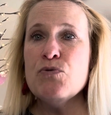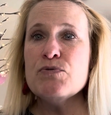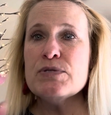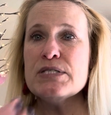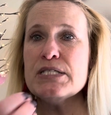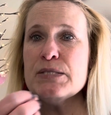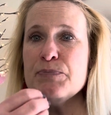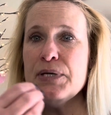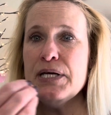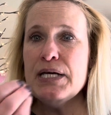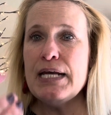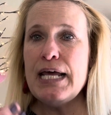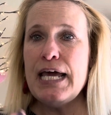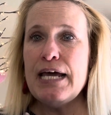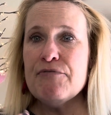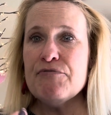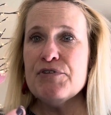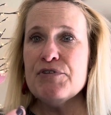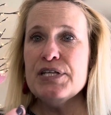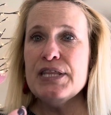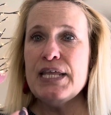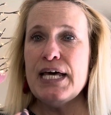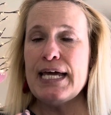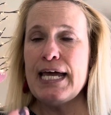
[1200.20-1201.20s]
spit
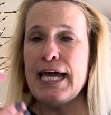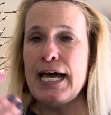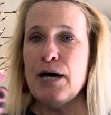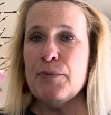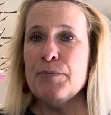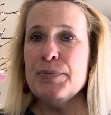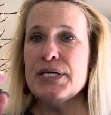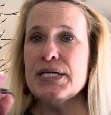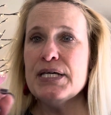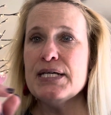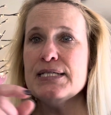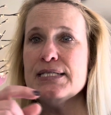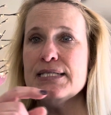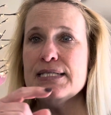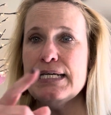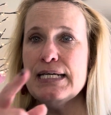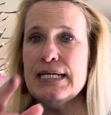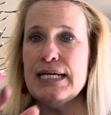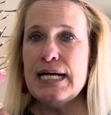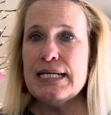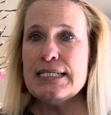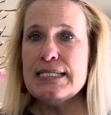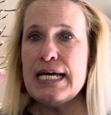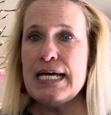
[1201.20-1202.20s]
everything out, because then
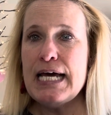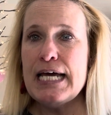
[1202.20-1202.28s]
I